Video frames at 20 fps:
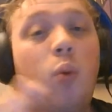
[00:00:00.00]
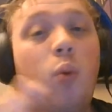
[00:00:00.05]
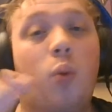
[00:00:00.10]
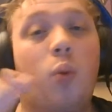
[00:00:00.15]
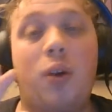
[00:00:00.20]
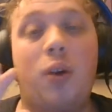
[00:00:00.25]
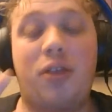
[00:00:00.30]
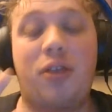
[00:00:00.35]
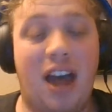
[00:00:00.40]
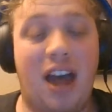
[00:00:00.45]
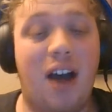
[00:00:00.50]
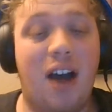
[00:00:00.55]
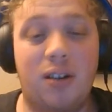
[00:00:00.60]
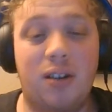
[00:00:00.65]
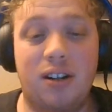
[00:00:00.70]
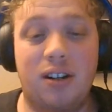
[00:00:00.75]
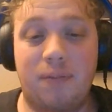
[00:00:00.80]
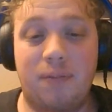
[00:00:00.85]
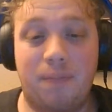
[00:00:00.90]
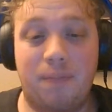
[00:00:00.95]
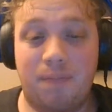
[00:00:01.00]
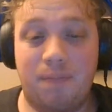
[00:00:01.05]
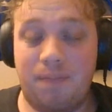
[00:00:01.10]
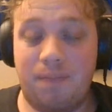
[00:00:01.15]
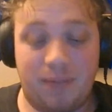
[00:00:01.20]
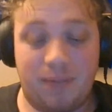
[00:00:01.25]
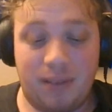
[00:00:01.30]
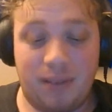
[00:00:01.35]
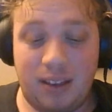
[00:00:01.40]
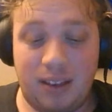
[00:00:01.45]
Without
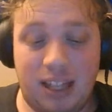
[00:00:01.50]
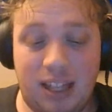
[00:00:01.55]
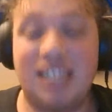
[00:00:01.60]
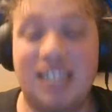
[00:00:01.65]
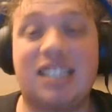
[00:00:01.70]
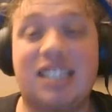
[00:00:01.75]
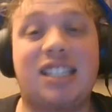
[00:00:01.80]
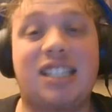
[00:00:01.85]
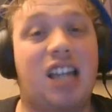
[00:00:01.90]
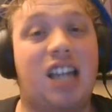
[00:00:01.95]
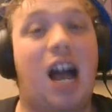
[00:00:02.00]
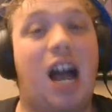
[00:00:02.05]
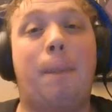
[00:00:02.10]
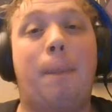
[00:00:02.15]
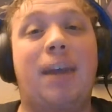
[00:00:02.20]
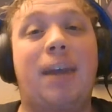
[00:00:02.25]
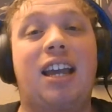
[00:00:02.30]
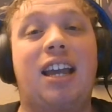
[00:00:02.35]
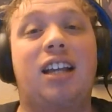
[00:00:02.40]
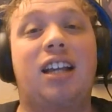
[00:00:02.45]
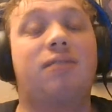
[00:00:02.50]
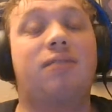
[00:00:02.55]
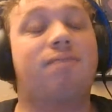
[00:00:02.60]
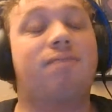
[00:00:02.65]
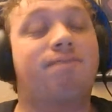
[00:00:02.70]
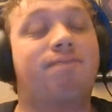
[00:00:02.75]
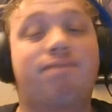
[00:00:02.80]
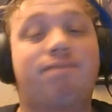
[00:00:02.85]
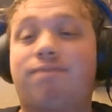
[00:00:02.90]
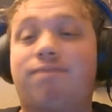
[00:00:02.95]
this stopping,
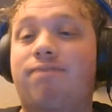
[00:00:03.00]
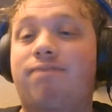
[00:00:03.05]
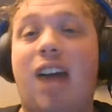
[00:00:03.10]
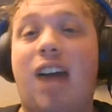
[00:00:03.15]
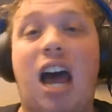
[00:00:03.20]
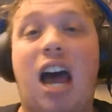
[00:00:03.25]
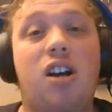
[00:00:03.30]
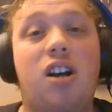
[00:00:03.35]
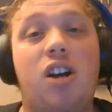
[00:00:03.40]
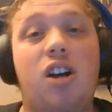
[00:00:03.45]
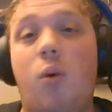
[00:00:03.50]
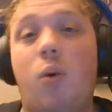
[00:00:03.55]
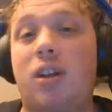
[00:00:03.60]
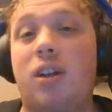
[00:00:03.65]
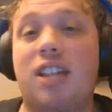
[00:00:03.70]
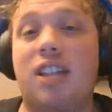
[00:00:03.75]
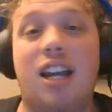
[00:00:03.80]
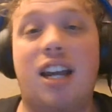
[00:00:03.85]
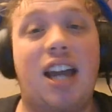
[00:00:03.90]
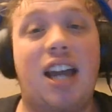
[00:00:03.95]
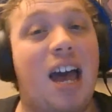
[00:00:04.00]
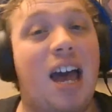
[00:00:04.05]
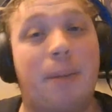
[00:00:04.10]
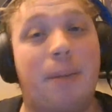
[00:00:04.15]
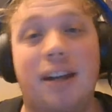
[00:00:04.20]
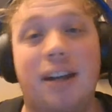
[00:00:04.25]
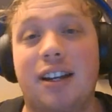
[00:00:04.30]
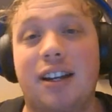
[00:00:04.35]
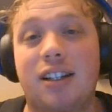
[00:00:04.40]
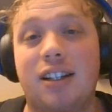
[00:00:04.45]
I don't know what's going to
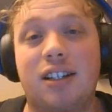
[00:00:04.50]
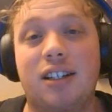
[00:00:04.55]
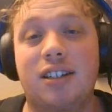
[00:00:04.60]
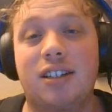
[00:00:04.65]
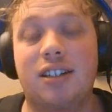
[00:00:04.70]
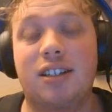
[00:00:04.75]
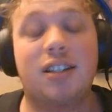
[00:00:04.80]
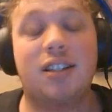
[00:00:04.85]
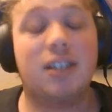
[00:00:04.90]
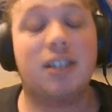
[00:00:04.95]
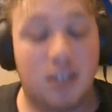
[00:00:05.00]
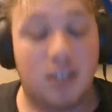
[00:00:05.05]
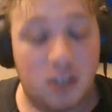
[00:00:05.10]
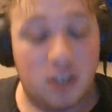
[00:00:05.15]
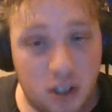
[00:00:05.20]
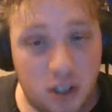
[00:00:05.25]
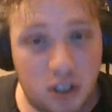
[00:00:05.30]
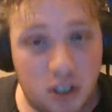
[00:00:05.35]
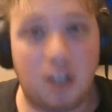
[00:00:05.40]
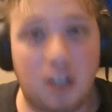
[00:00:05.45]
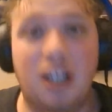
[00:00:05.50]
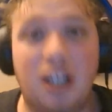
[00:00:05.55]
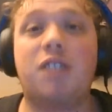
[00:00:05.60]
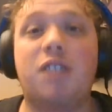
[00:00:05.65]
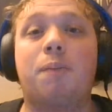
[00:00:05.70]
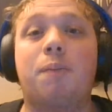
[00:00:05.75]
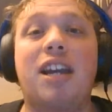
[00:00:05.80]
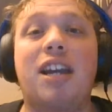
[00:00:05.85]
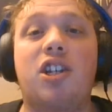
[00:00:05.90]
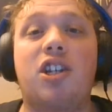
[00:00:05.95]
happen. So
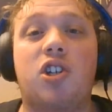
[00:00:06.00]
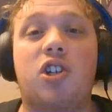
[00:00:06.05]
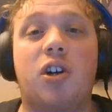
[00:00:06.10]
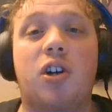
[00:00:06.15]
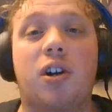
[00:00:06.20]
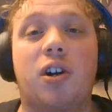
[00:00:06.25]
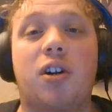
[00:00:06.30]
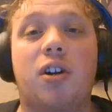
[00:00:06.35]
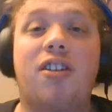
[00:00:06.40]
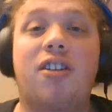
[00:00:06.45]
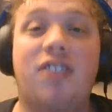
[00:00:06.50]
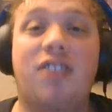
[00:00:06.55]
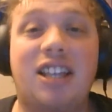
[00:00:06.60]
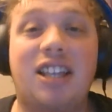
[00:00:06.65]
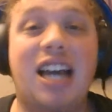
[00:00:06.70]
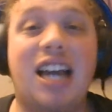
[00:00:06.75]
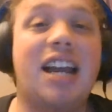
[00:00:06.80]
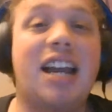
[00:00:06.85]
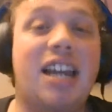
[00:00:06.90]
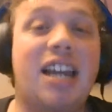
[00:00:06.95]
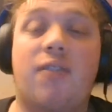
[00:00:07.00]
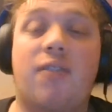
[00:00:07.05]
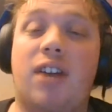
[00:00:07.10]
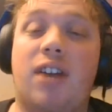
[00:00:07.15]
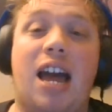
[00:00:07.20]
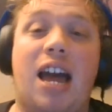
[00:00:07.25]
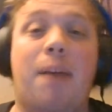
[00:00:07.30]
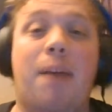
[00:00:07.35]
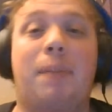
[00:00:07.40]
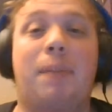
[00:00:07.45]
let's make sure that that never
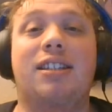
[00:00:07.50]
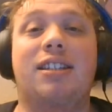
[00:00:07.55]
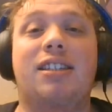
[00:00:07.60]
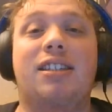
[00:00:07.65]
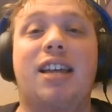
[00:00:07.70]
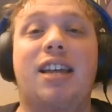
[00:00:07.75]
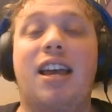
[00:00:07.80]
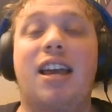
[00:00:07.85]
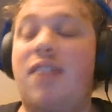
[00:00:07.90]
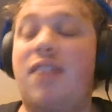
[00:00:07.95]
happens.